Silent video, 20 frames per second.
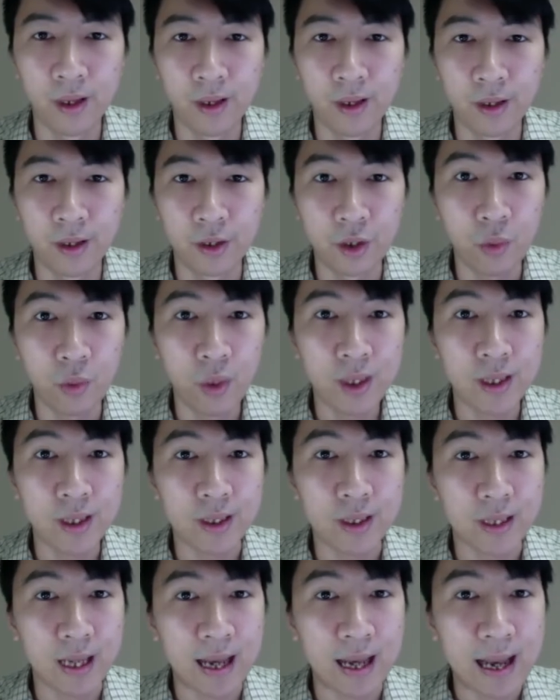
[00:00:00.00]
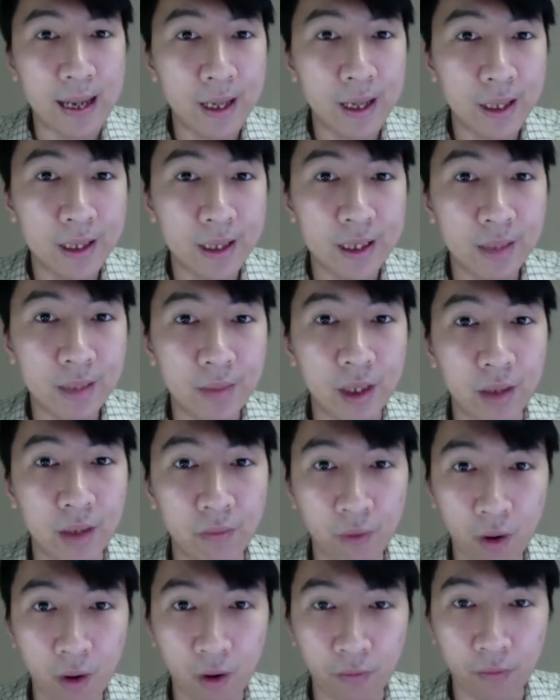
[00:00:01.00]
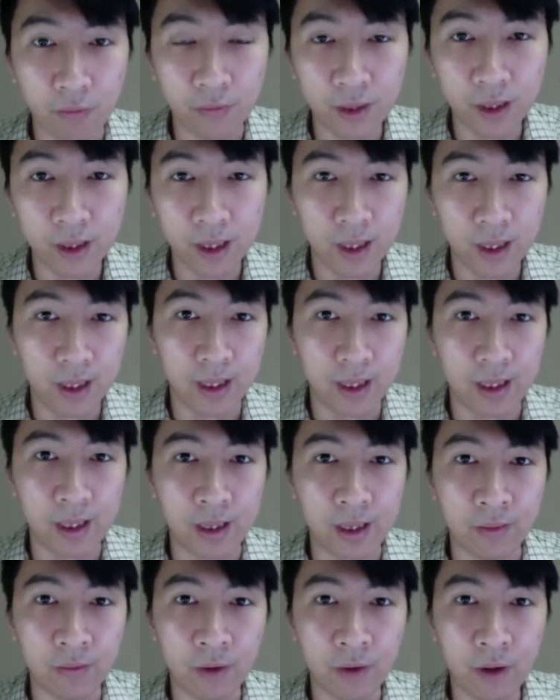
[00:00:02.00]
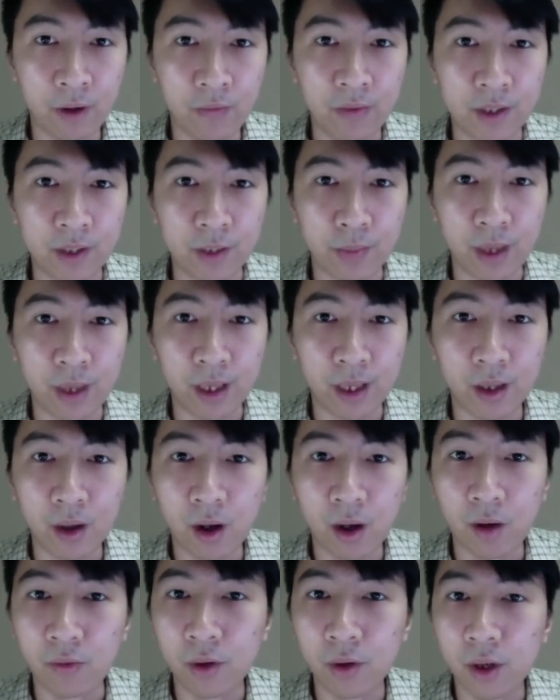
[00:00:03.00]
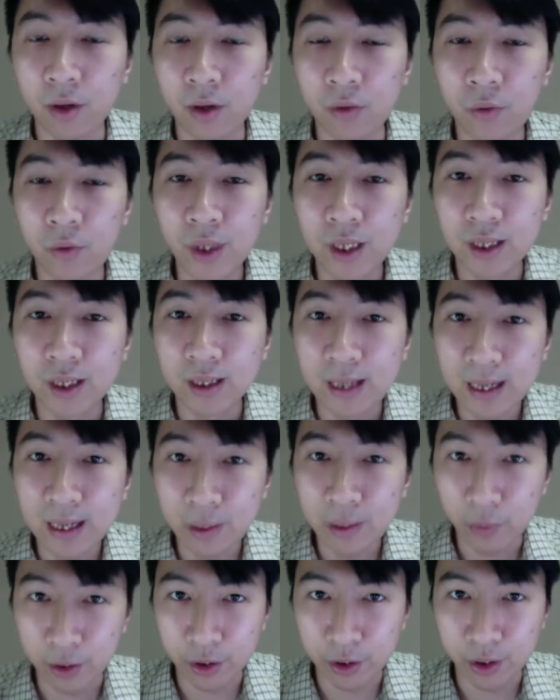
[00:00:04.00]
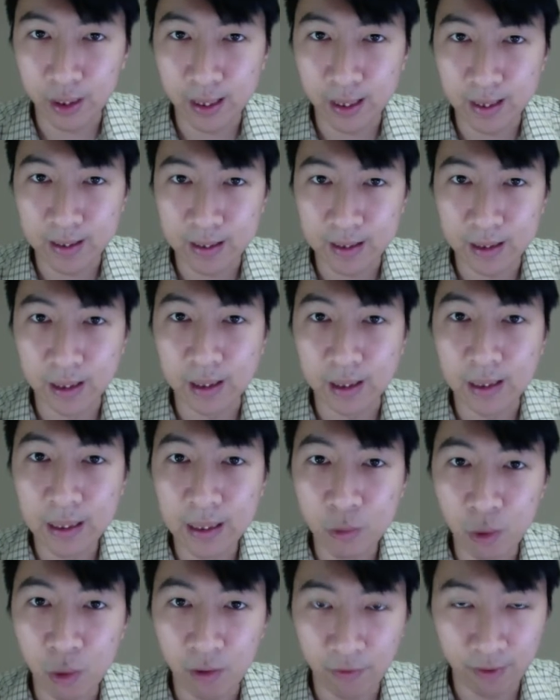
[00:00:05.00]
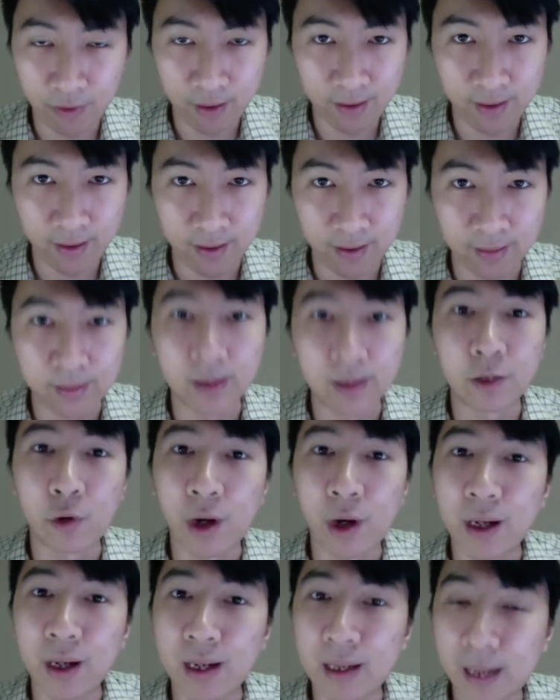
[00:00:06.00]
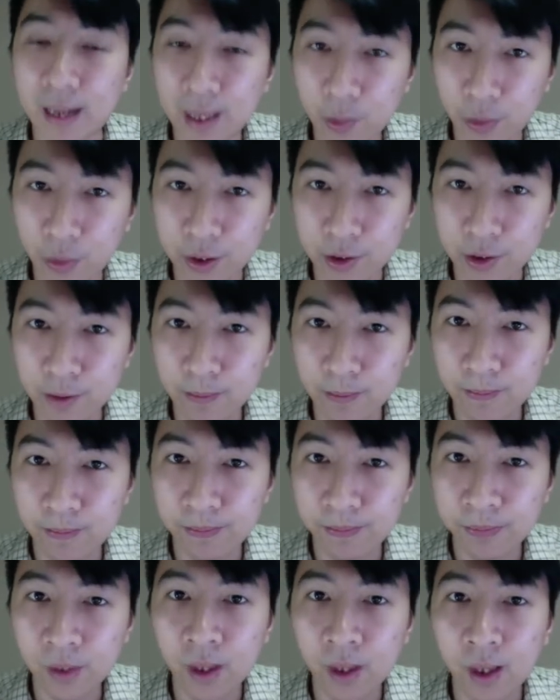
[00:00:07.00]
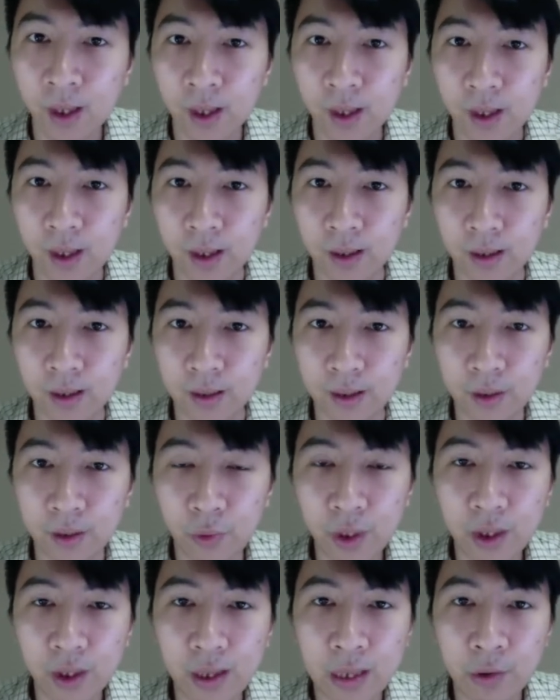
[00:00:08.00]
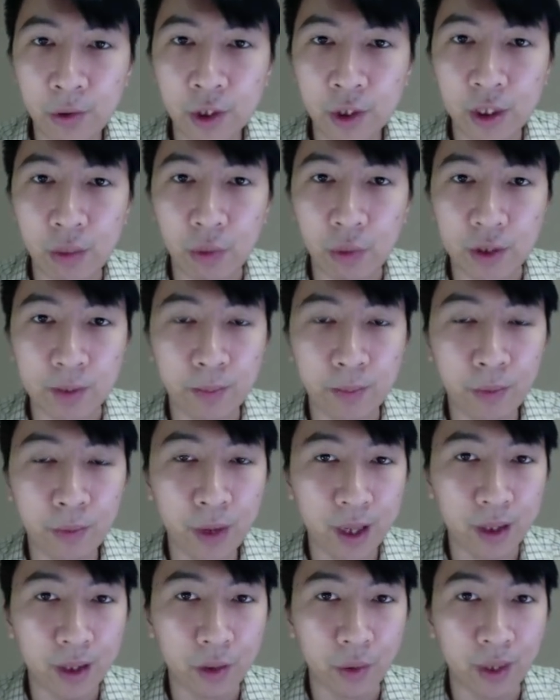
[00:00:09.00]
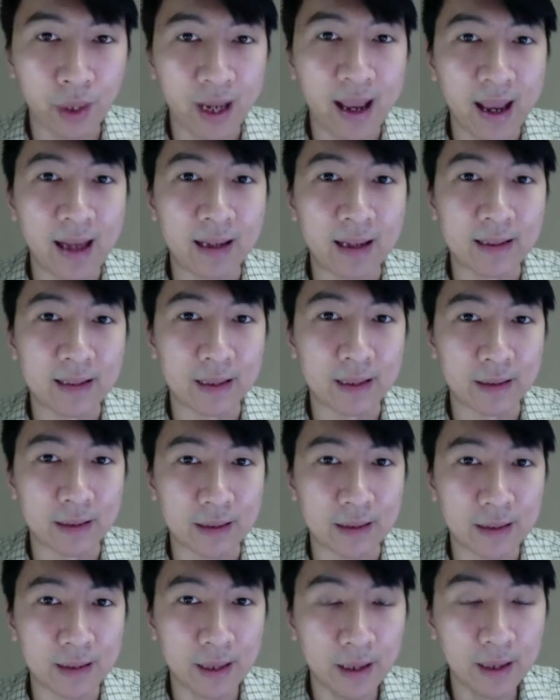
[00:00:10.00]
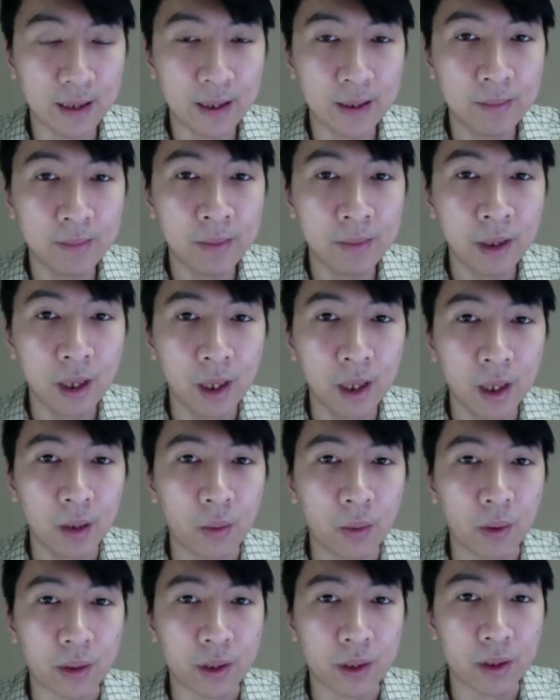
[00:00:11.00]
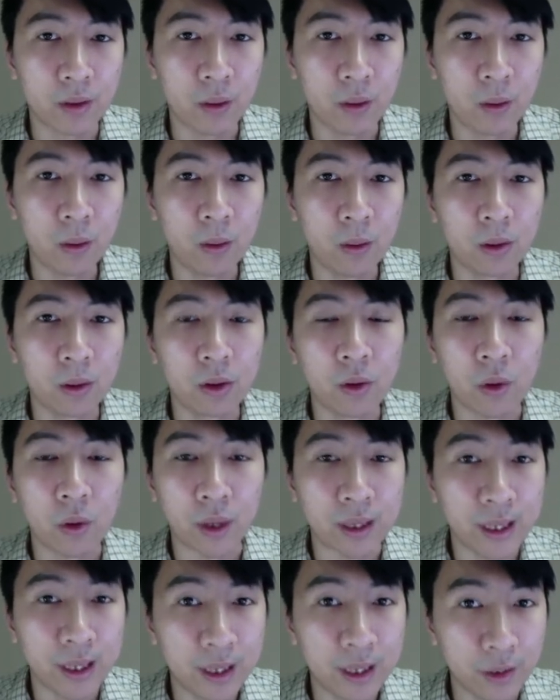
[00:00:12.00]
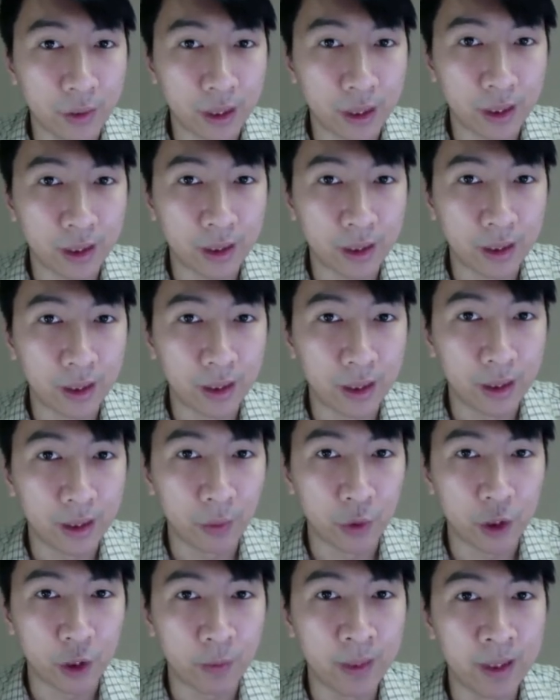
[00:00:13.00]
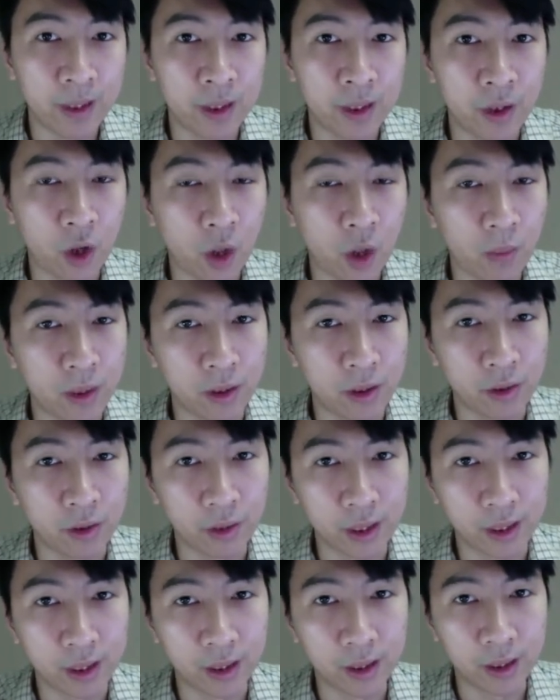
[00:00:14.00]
So what does Hellenism involve? It involved the spreading of Greek language as the lingua franca, the trading language. The Greek language that was spread during Alexander's time was called Koine Greek, which means common Greek.